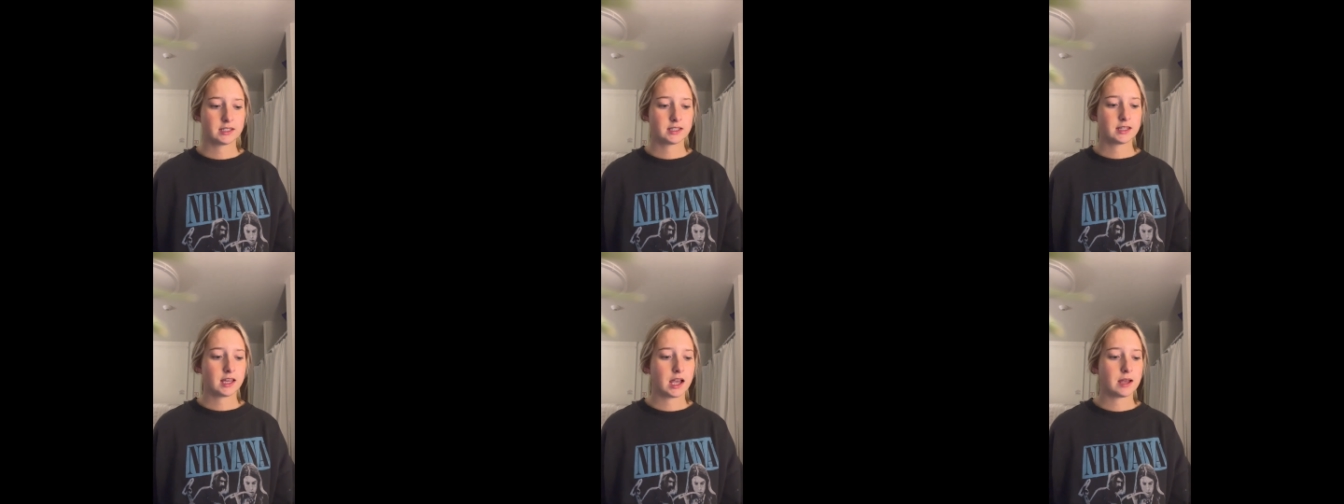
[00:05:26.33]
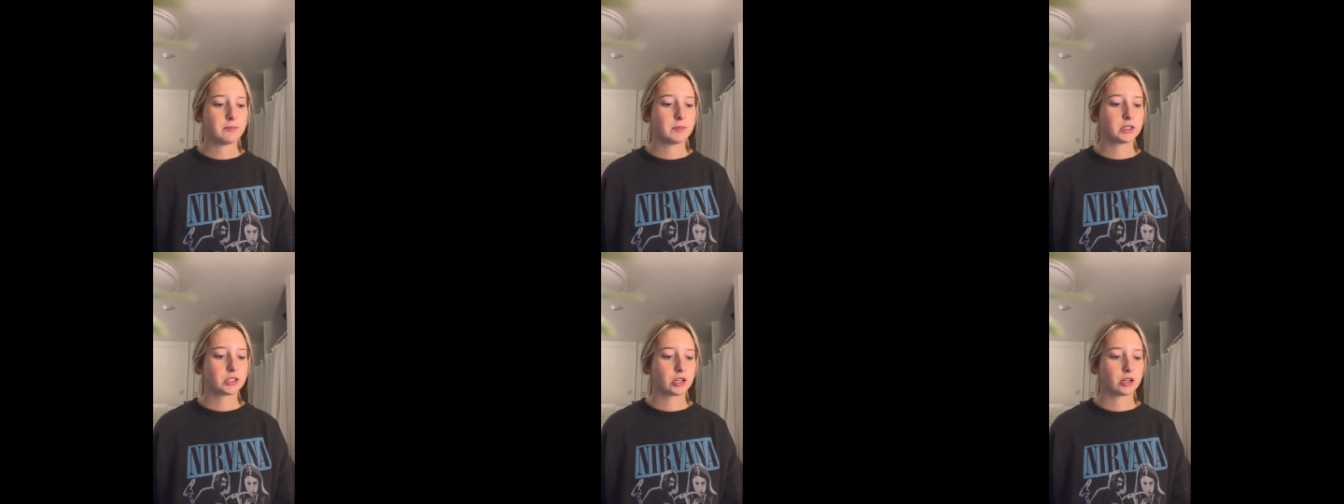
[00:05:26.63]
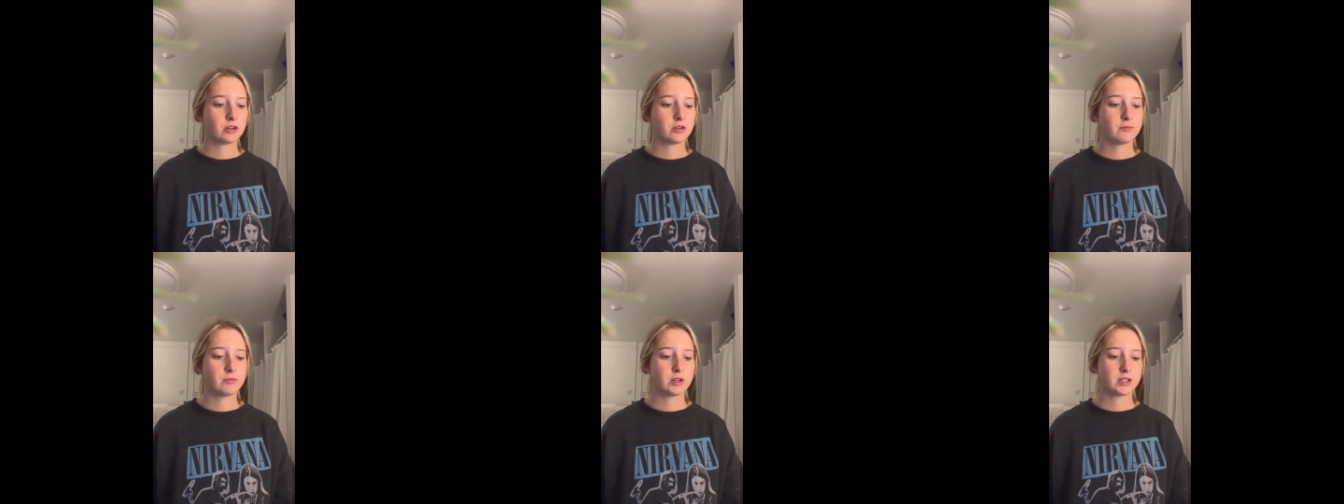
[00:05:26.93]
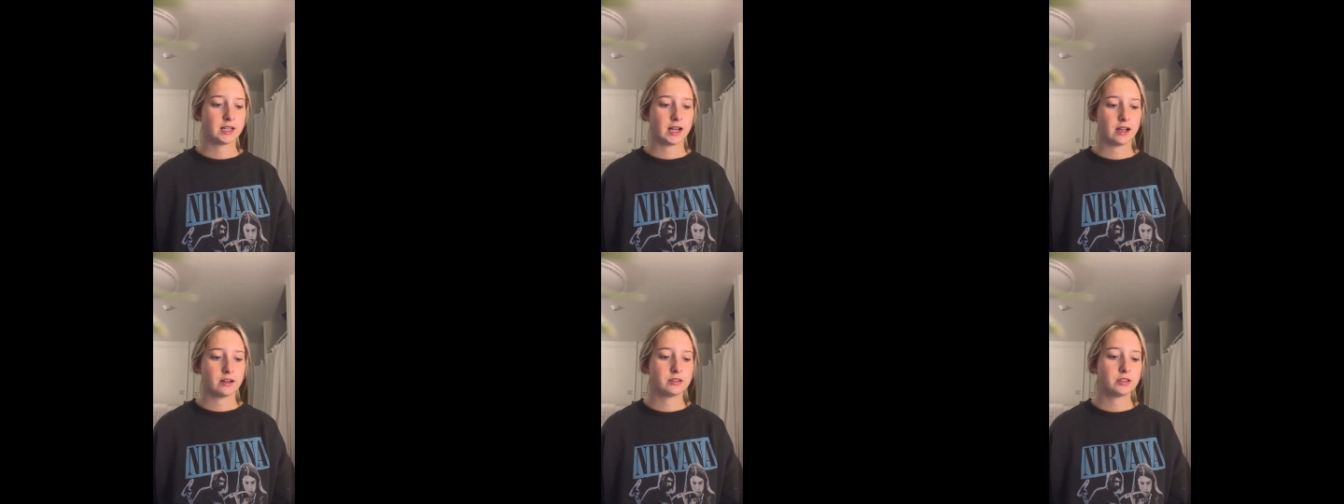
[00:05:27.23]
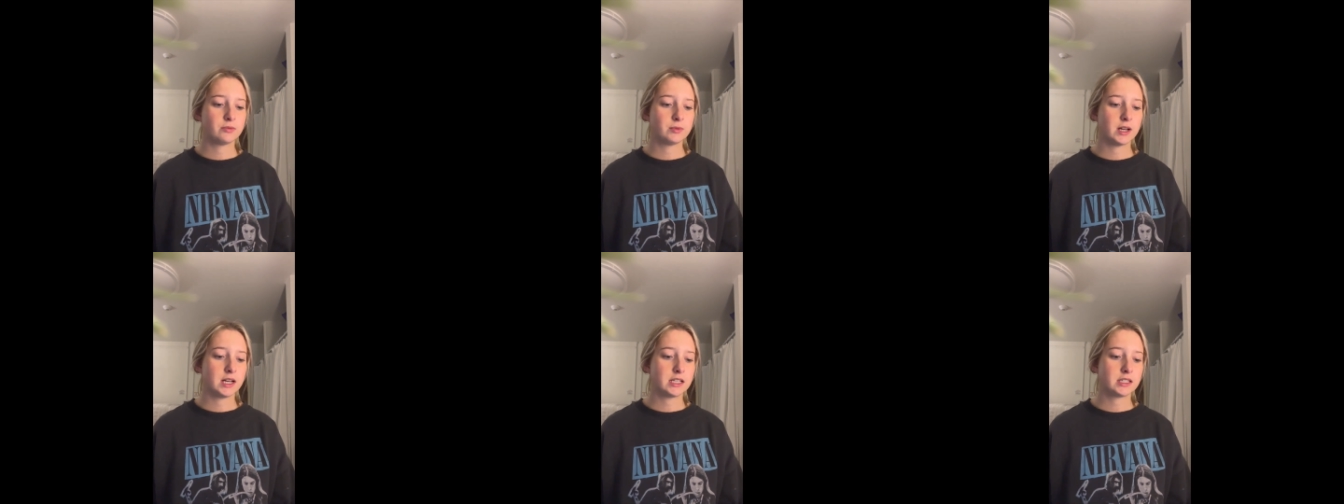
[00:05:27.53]
that maternal mortality
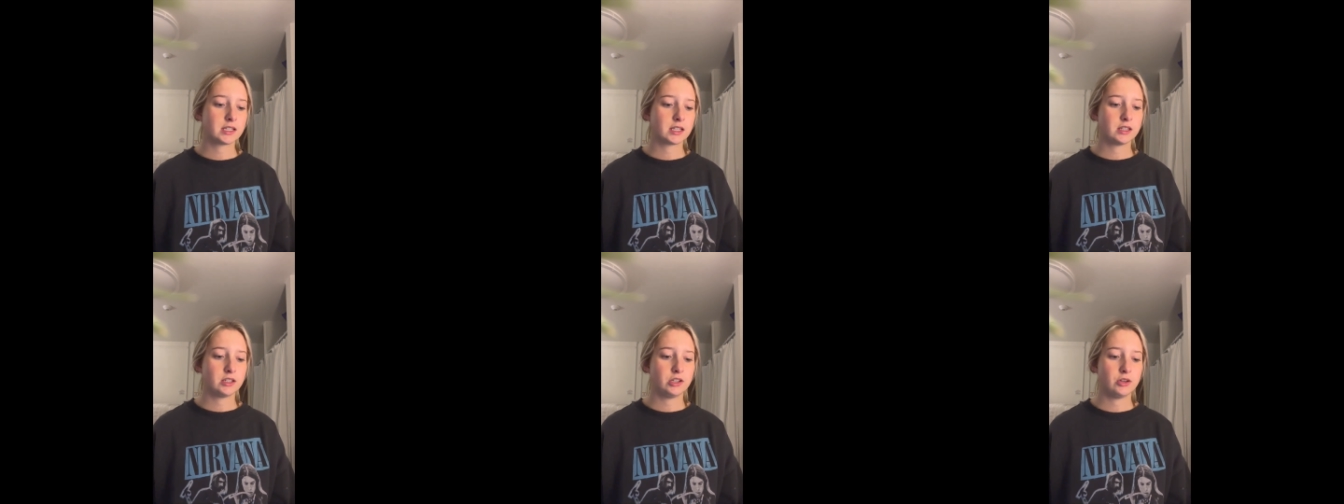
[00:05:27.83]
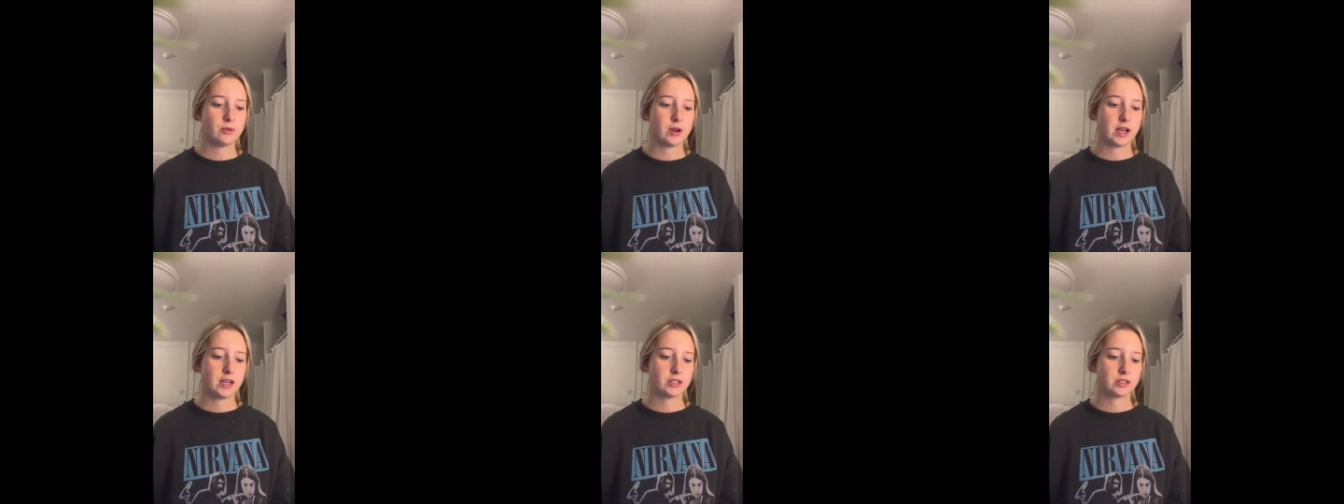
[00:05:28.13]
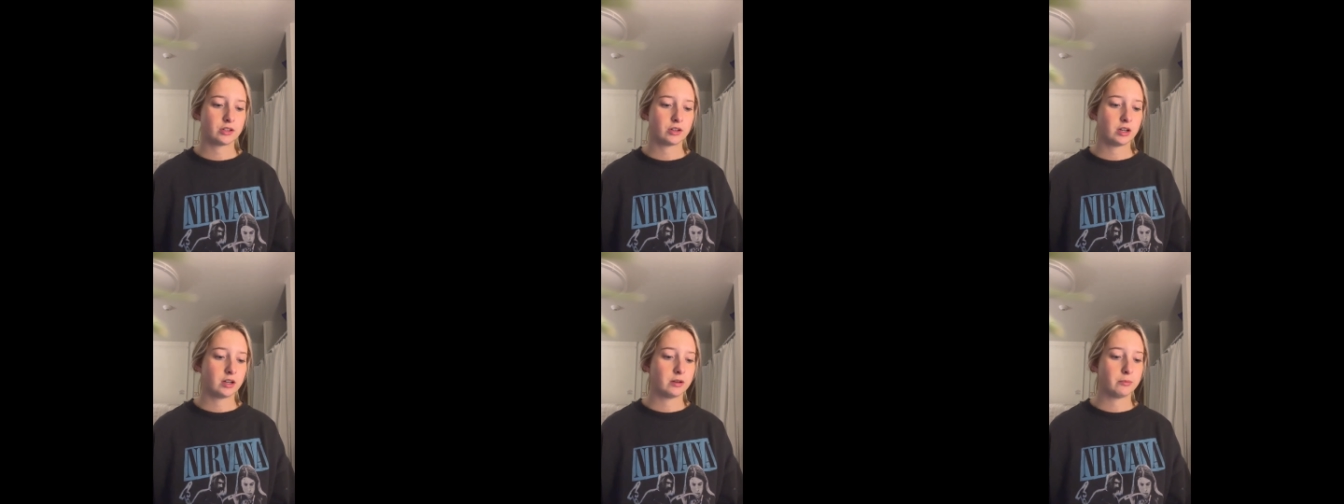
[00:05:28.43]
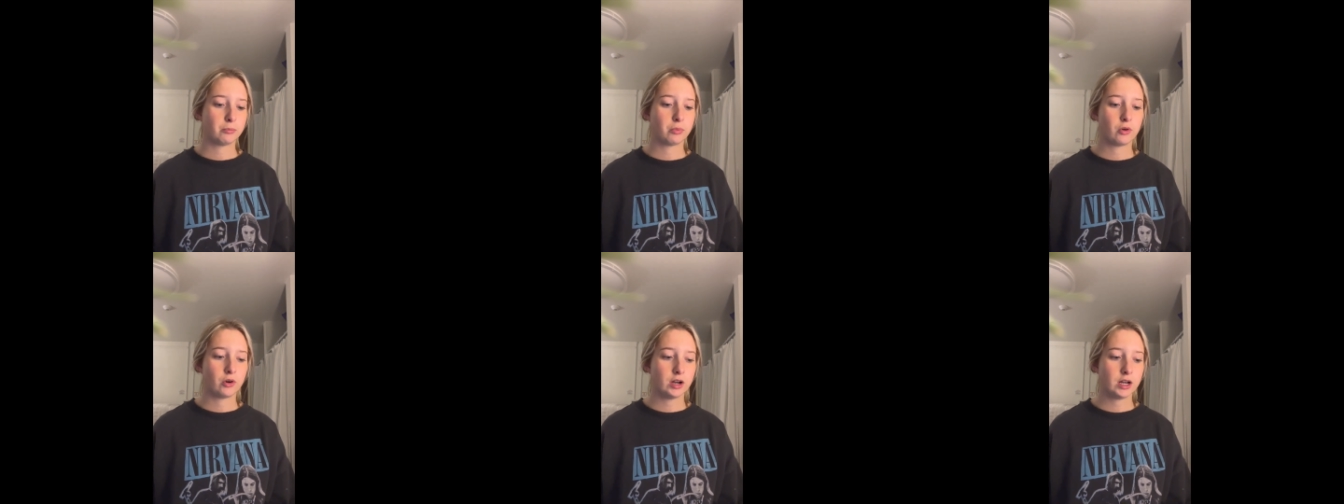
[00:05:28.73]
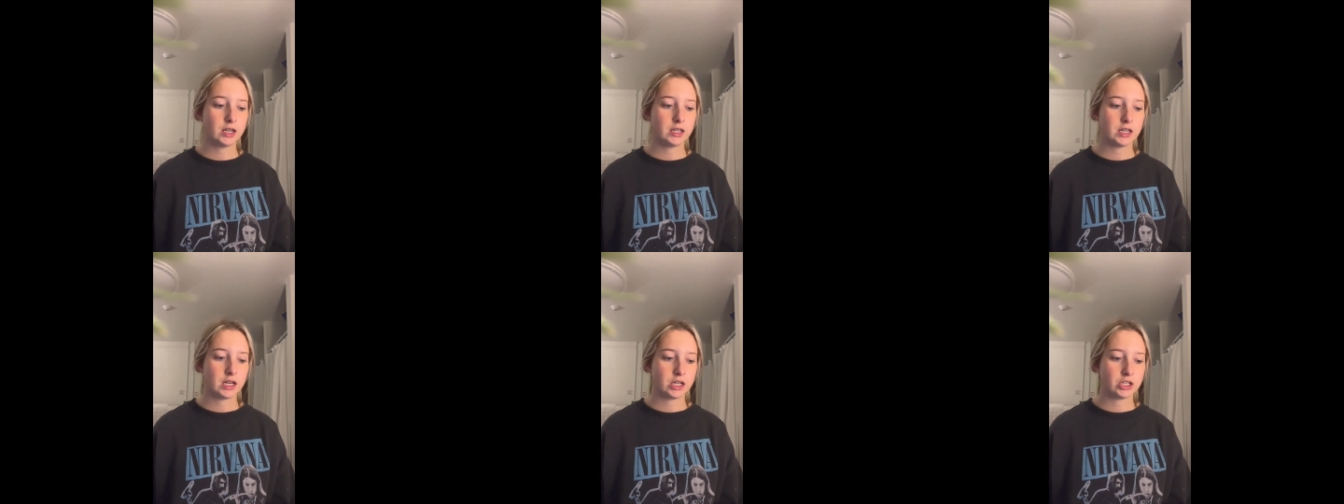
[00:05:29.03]
rates in the US are an
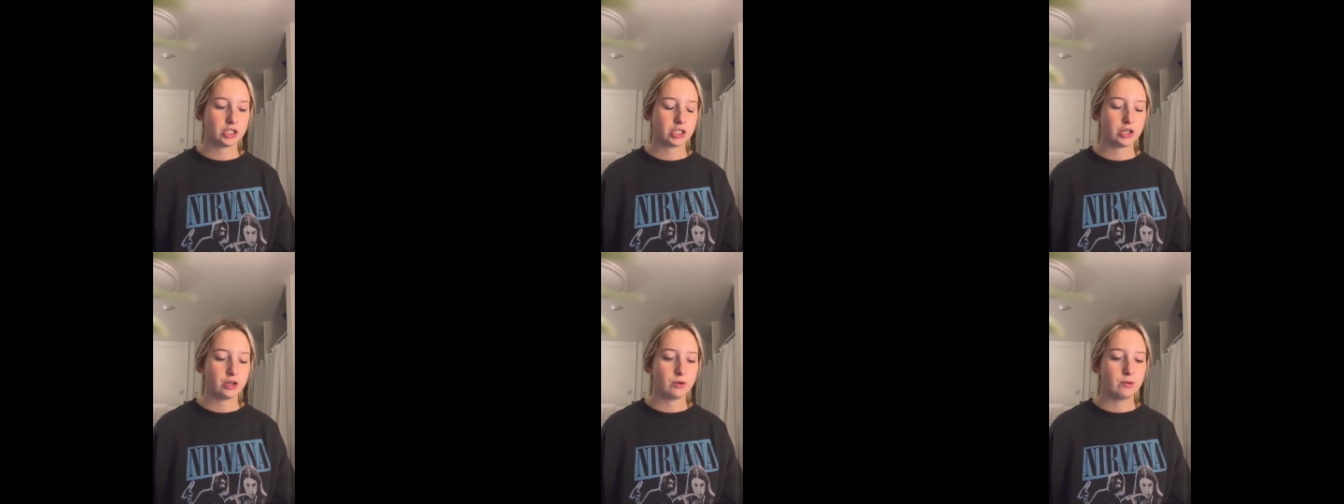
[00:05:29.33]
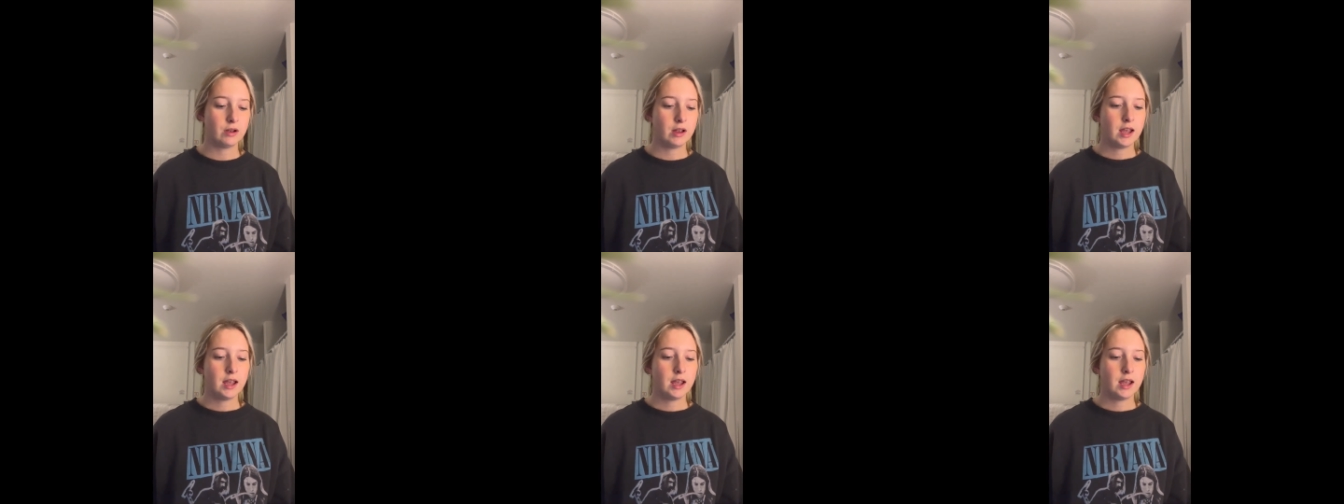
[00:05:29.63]
important issue